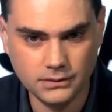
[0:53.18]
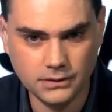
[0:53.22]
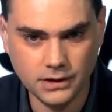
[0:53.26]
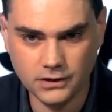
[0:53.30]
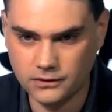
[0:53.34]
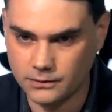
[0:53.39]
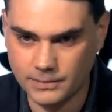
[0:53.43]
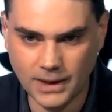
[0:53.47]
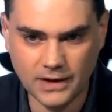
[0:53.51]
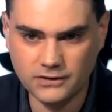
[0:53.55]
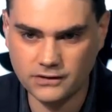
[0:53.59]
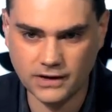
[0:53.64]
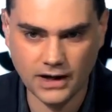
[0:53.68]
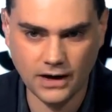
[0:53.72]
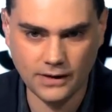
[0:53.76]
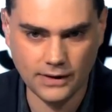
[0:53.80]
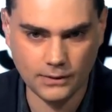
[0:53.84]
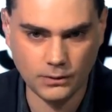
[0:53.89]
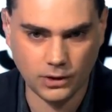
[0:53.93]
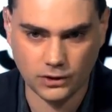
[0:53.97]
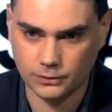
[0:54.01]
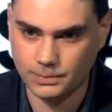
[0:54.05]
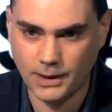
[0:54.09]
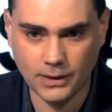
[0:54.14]
It's amazing how
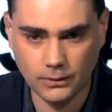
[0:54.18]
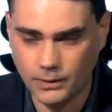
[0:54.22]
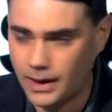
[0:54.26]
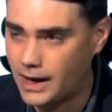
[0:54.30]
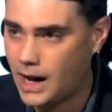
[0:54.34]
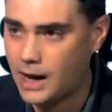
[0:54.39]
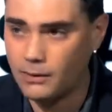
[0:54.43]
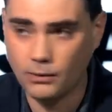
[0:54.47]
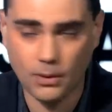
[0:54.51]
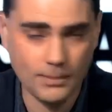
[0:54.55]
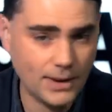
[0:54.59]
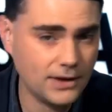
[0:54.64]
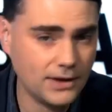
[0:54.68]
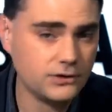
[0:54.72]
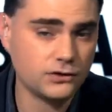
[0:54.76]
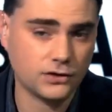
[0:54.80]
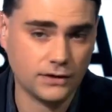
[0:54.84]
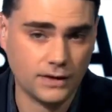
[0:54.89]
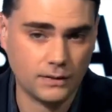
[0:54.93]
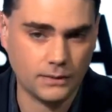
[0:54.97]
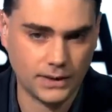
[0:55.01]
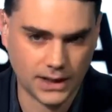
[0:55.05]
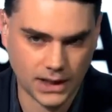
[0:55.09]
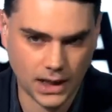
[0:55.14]
that works. By the way, I will mention
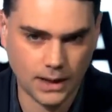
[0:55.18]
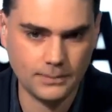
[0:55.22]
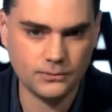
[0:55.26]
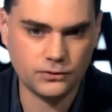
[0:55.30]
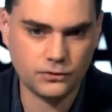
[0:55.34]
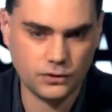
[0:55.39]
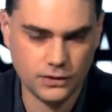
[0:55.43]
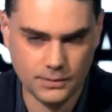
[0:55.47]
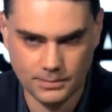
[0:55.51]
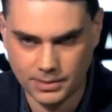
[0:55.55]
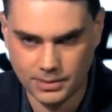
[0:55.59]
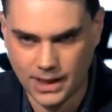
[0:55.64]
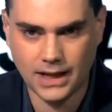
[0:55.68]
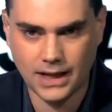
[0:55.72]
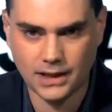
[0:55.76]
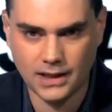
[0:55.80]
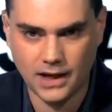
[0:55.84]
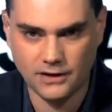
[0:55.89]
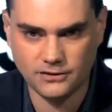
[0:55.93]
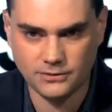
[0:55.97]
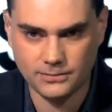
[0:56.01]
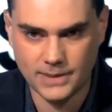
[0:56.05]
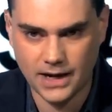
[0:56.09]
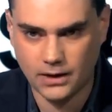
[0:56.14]
that when it comes to the Black
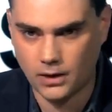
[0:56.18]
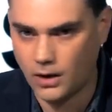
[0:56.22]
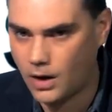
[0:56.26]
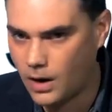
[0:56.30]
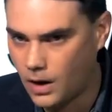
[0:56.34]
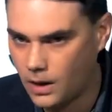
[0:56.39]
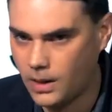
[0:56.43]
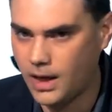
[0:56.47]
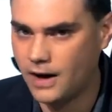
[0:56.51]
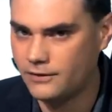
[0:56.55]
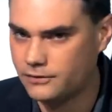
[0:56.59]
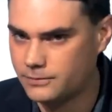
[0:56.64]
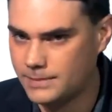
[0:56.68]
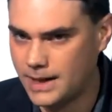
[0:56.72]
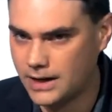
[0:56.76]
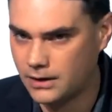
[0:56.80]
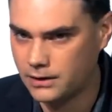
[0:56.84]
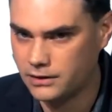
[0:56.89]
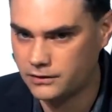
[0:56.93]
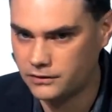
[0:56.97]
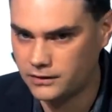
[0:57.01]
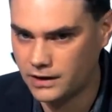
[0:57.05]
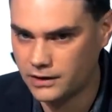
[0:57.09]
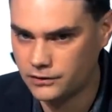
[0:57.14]
Lives Matter, all lives
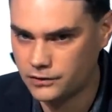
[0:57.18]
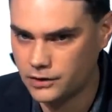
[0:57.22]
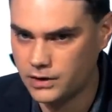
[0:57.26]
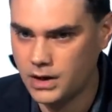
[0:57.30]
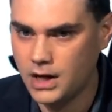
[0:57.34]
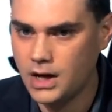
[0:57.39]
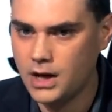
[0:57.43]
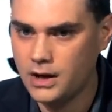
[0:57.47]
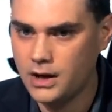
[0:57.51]
matter distinction,